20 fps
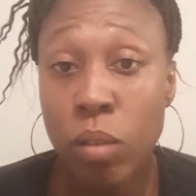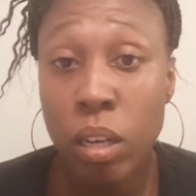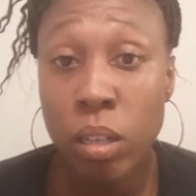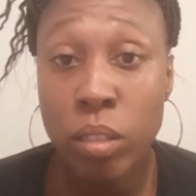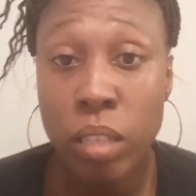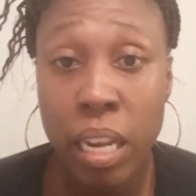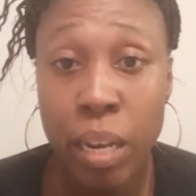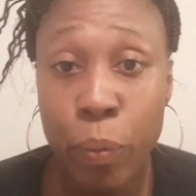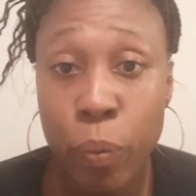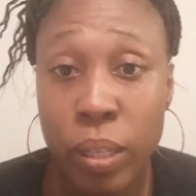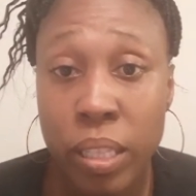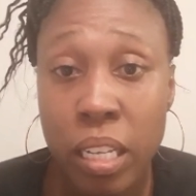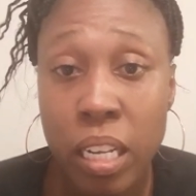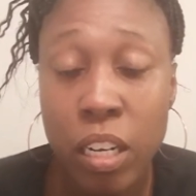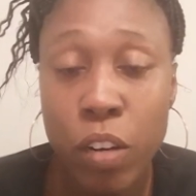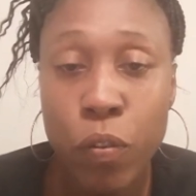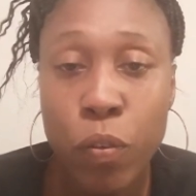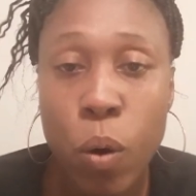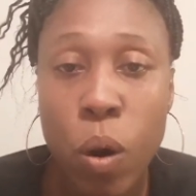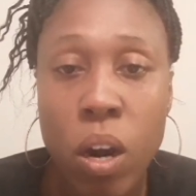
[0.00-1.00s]
and within
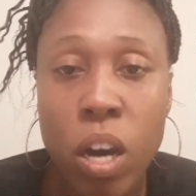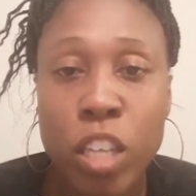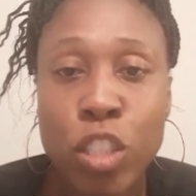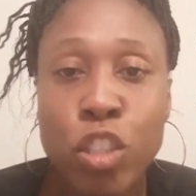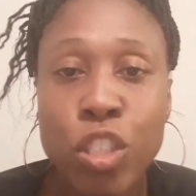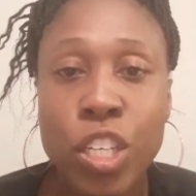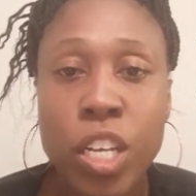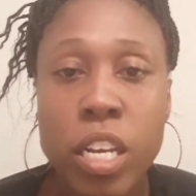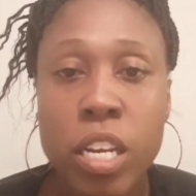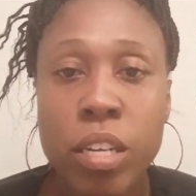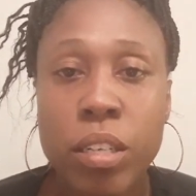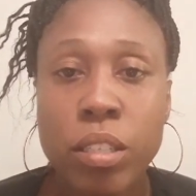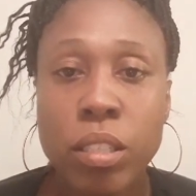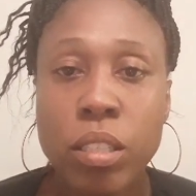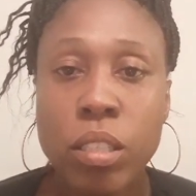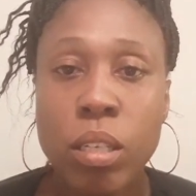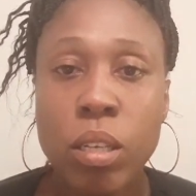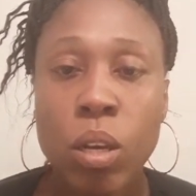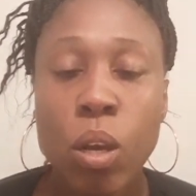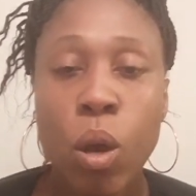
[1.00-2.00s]
the 400
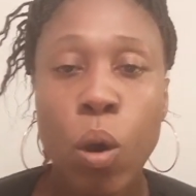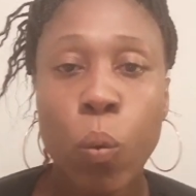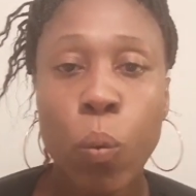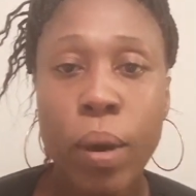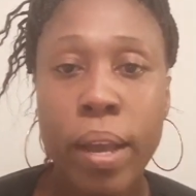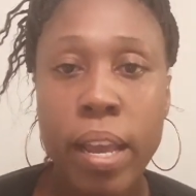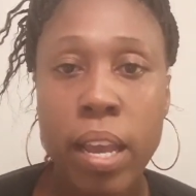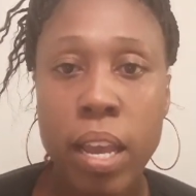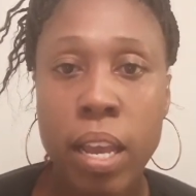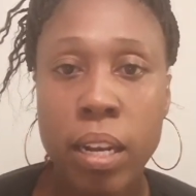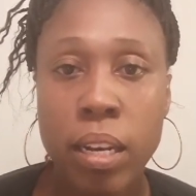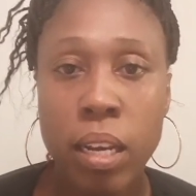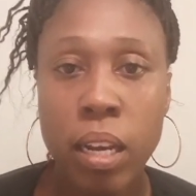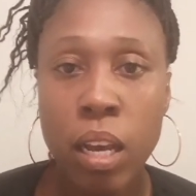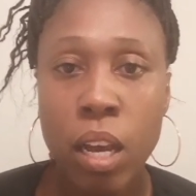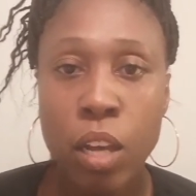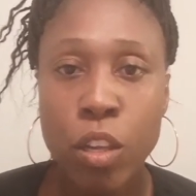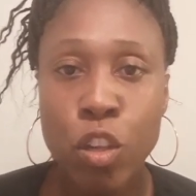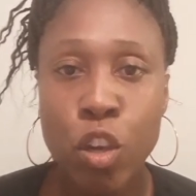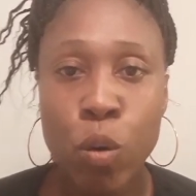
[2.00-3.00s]
years when
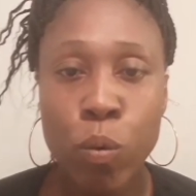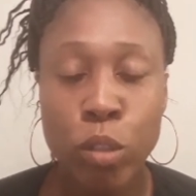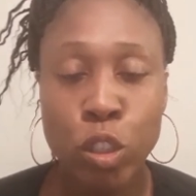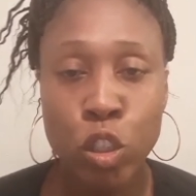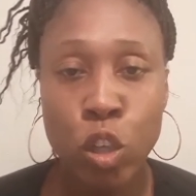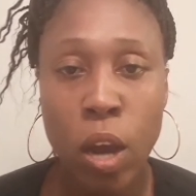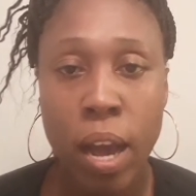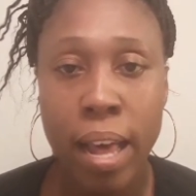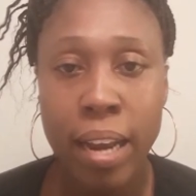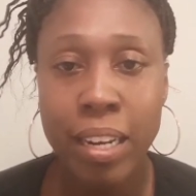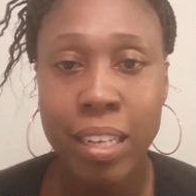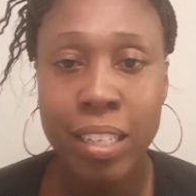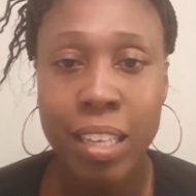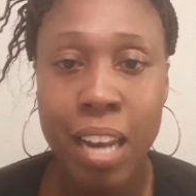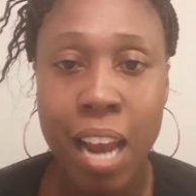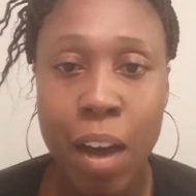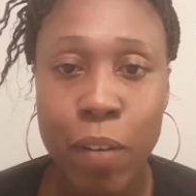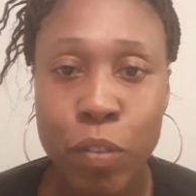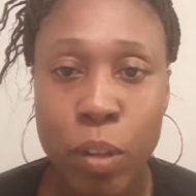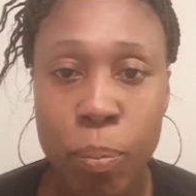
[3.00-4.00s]
you was trying to get
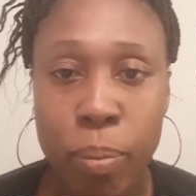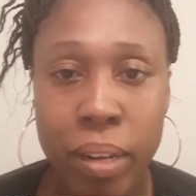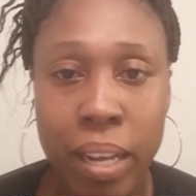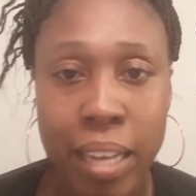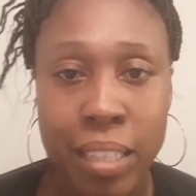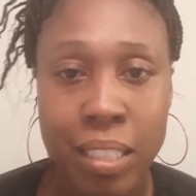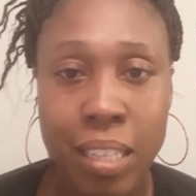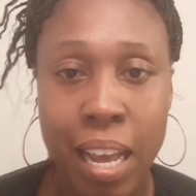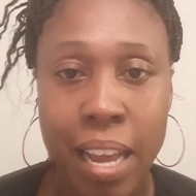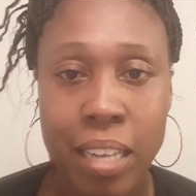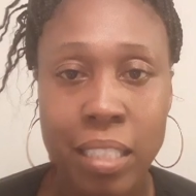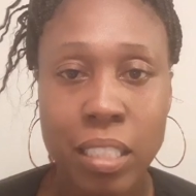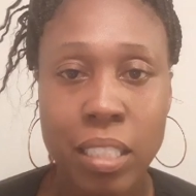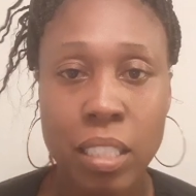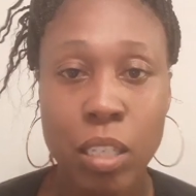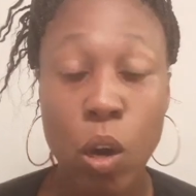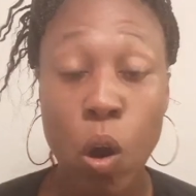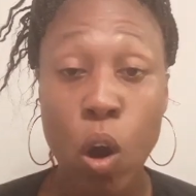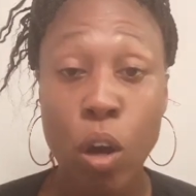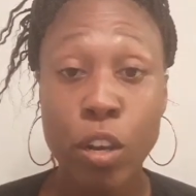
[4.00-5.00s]
off the
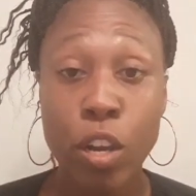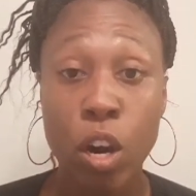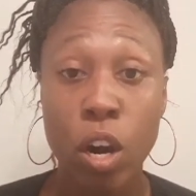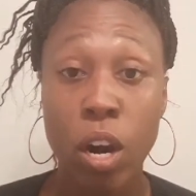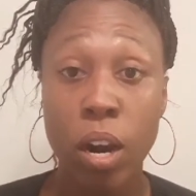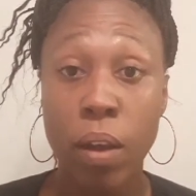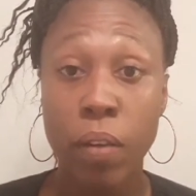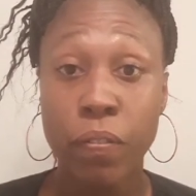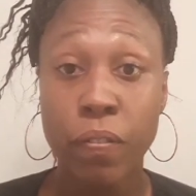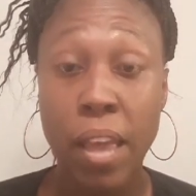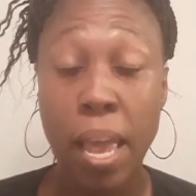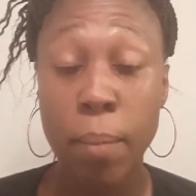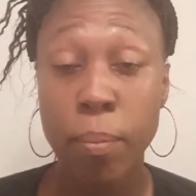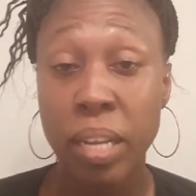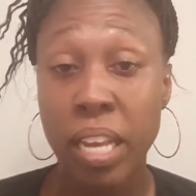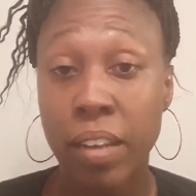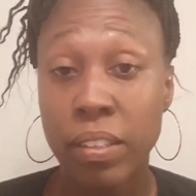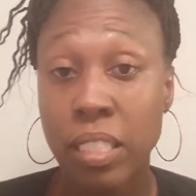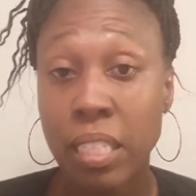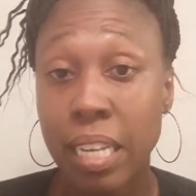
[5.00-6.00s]
plantation, or your
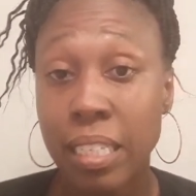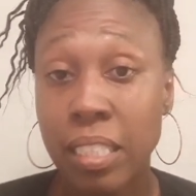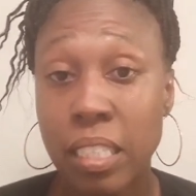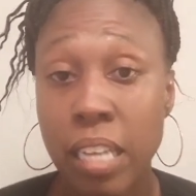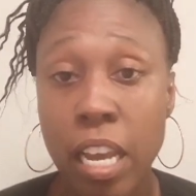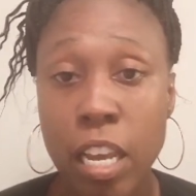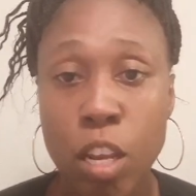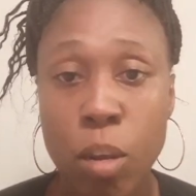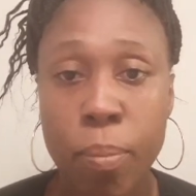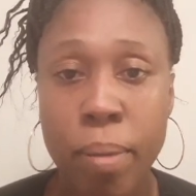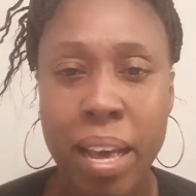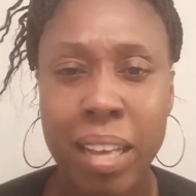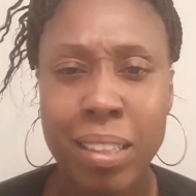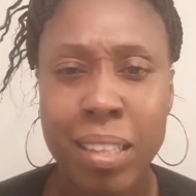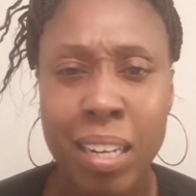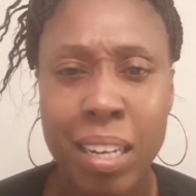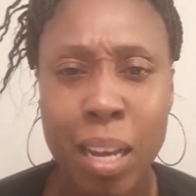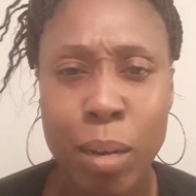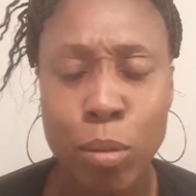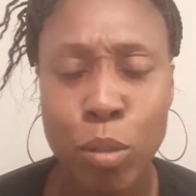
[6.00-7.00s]
family, as they tell you about
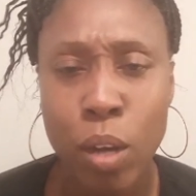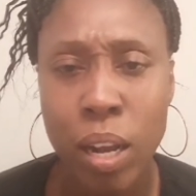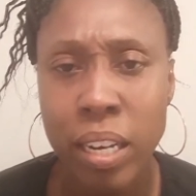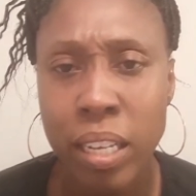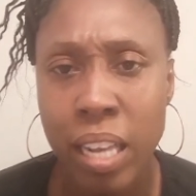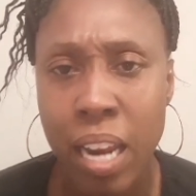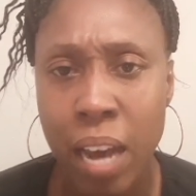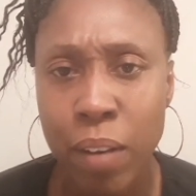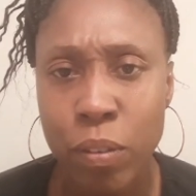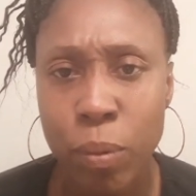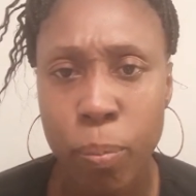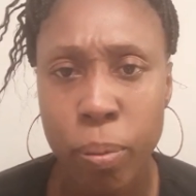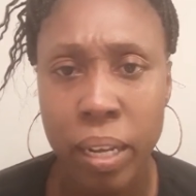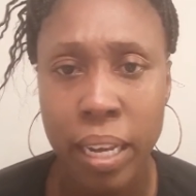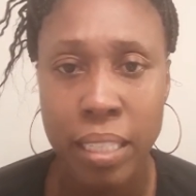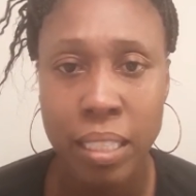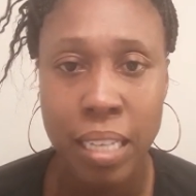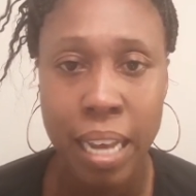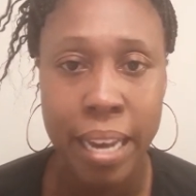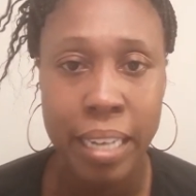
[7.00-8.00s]
that, they were trying to get off the
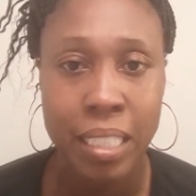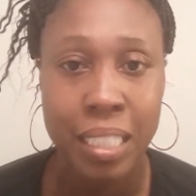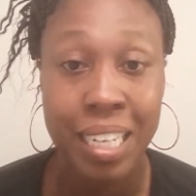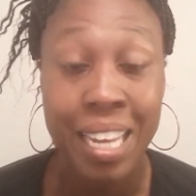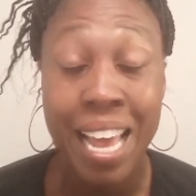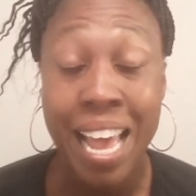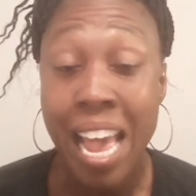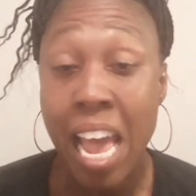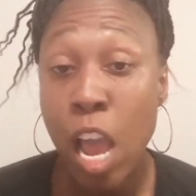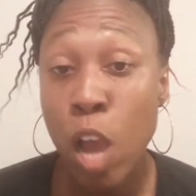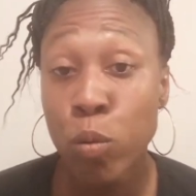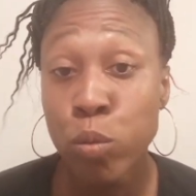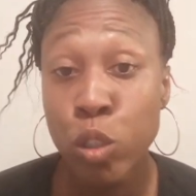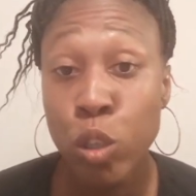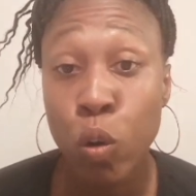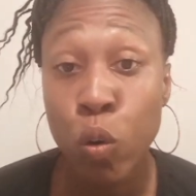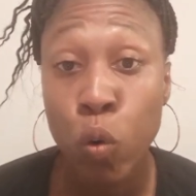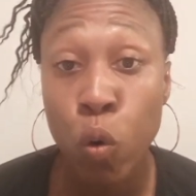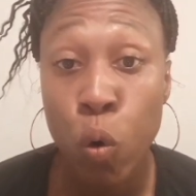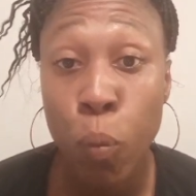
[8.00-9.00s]
plantation. It was
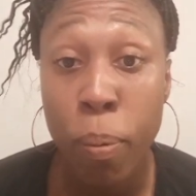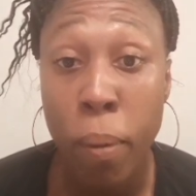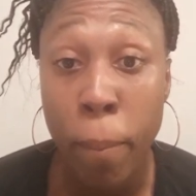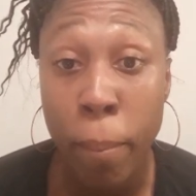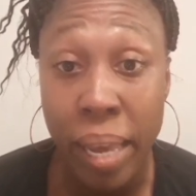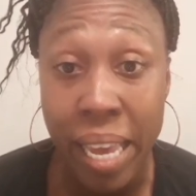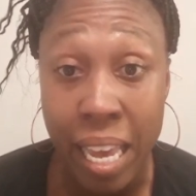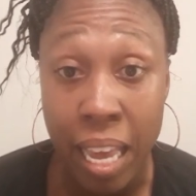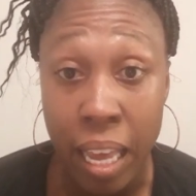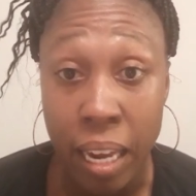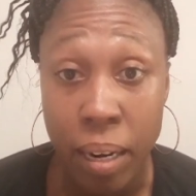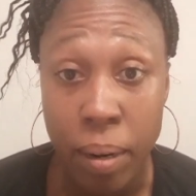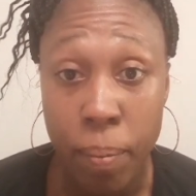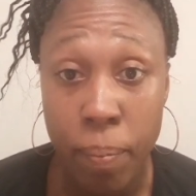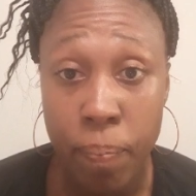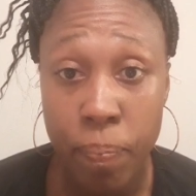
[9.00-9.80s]
a group of men.